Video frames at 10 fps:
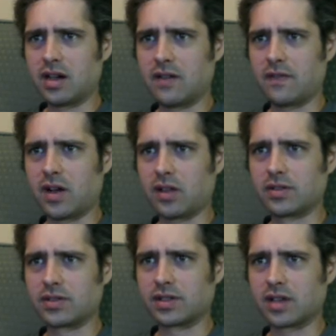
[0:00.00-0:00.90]

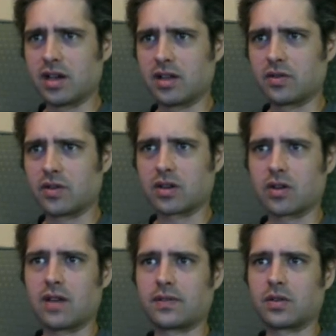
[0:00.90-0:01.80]
follows Laura
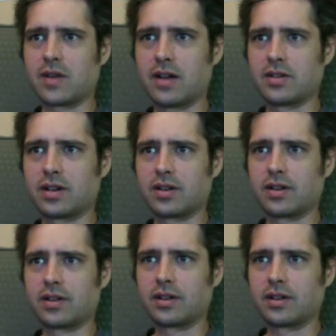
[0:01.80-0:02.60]
Croft around her